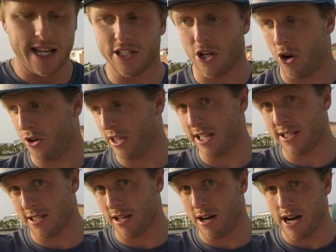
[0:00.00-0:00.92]
is on this
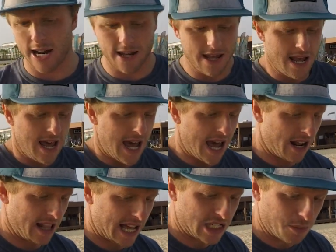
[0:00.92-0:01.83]
side,
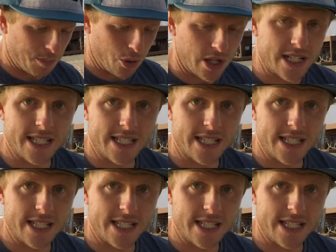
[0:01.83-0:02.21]
and I like to put it